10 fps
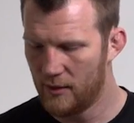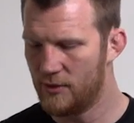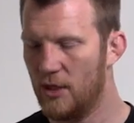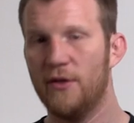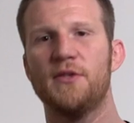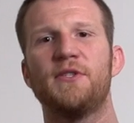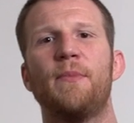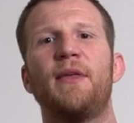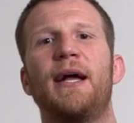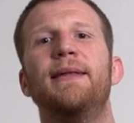So this is
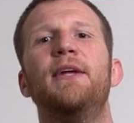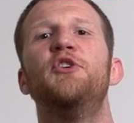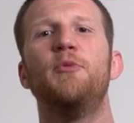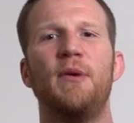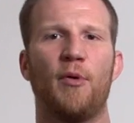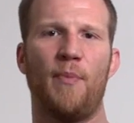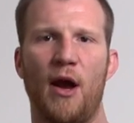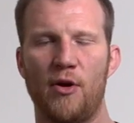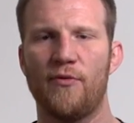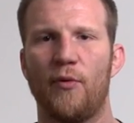something I need you to be
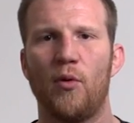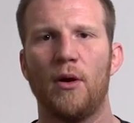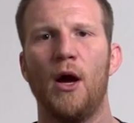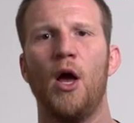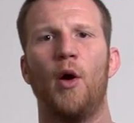prepared for.